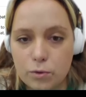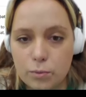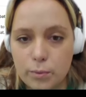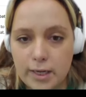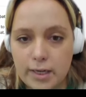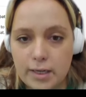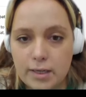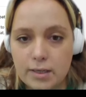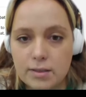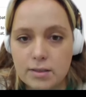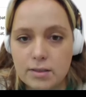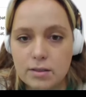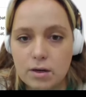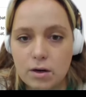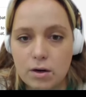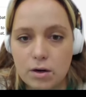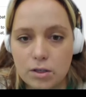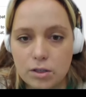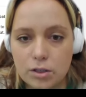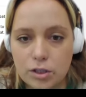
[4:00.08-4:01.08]
weeks
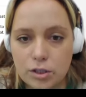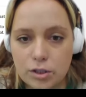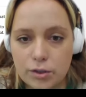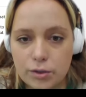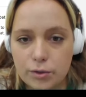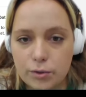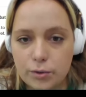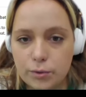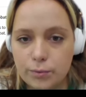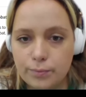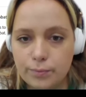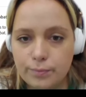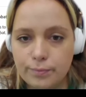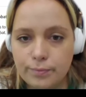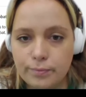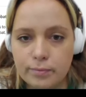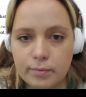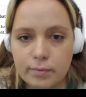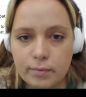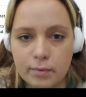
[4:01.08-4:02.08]
are due,
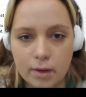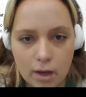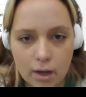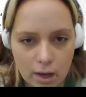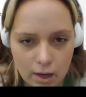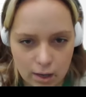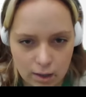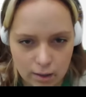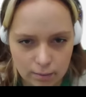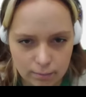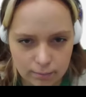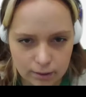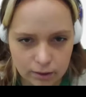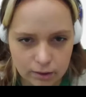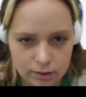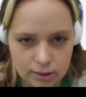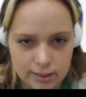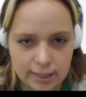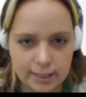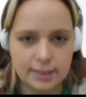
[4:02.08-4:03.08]
it
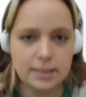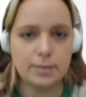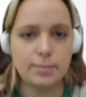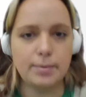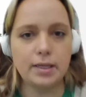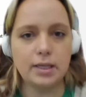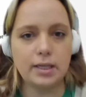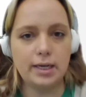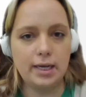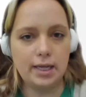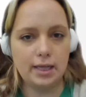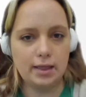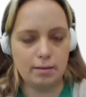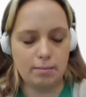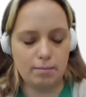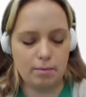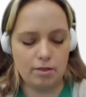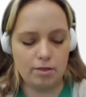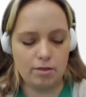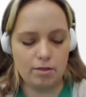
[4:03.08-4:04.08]
looks like typically the
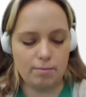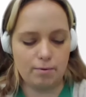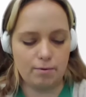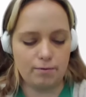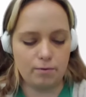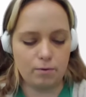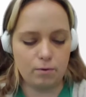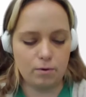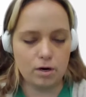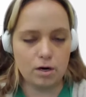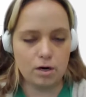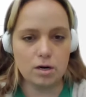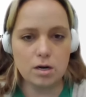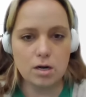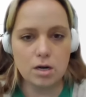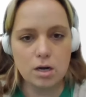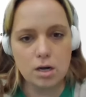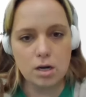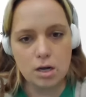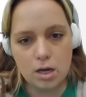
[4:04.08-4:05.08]
month before.
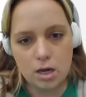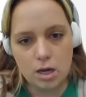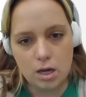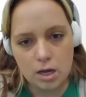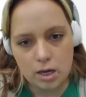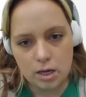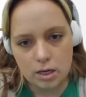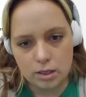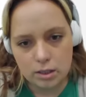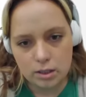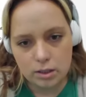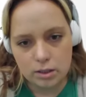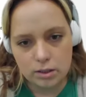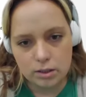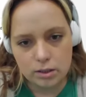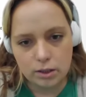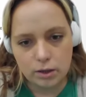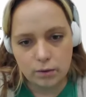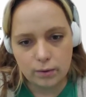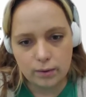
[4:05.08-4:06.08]

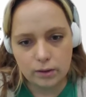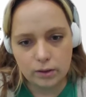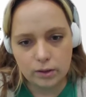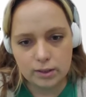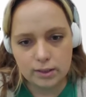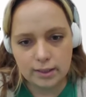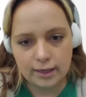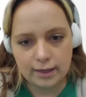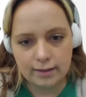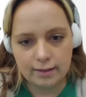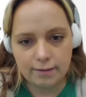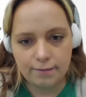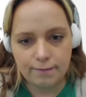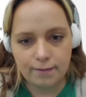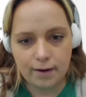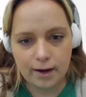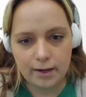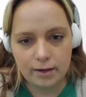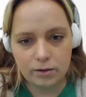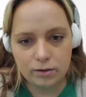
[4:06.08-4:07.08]
So it looks like the
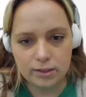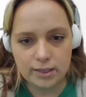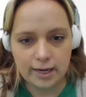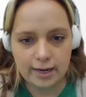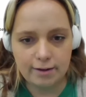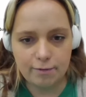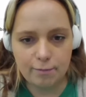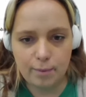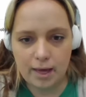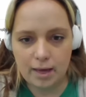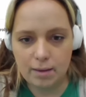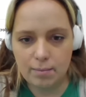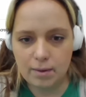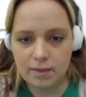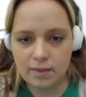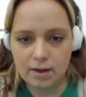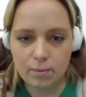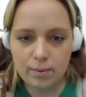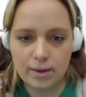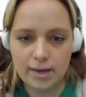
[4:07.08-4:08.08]
final day of payment
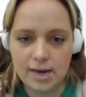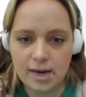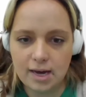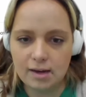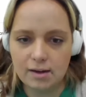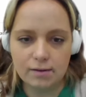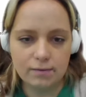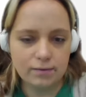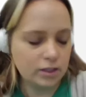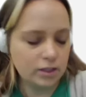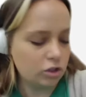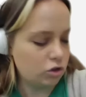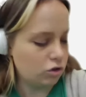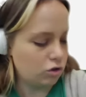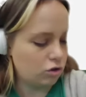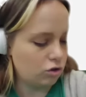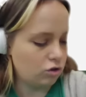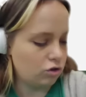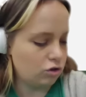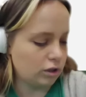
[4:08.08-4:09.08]
that we have
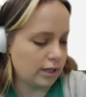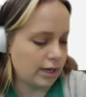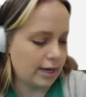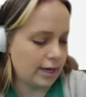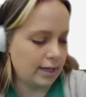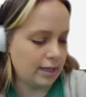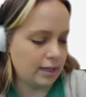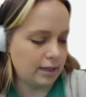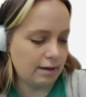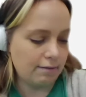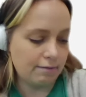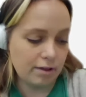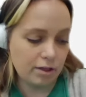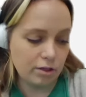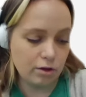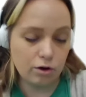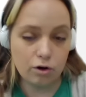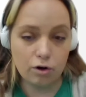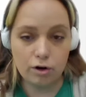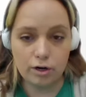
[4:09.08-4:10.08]
is July
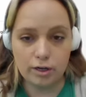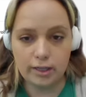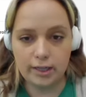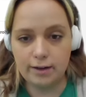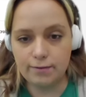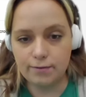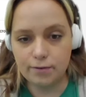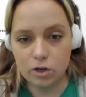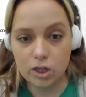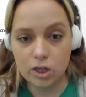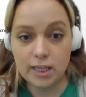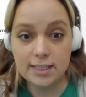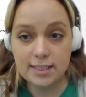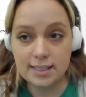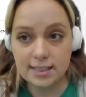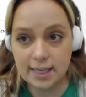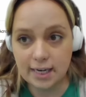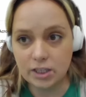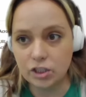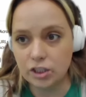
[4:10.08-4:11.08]
11th currently for this
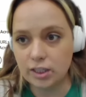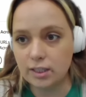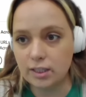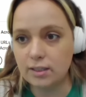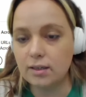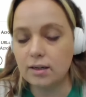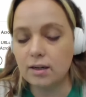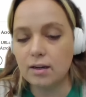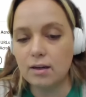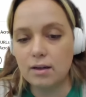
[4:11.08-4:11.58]
session.